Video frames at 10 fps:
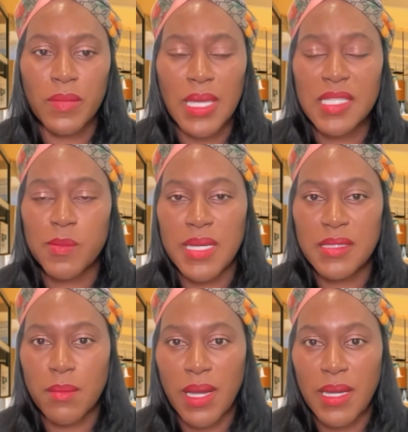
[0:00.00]
explain
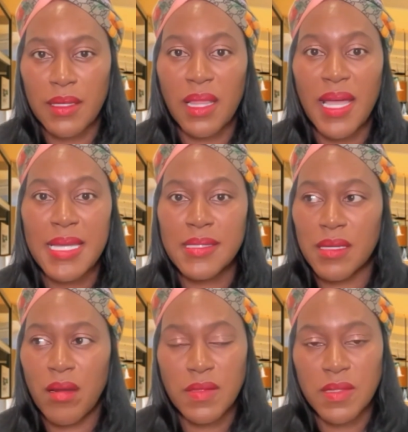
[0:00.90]
to my clients,
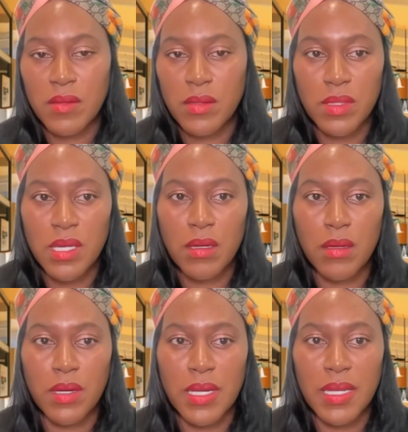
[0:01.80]
and also,
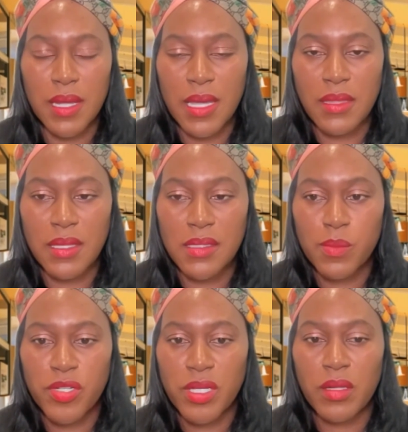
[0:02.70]
in this
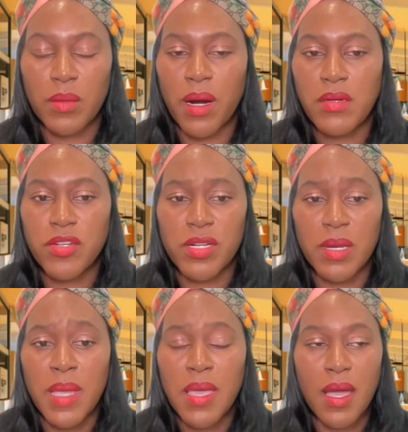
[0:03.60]
particular partnership,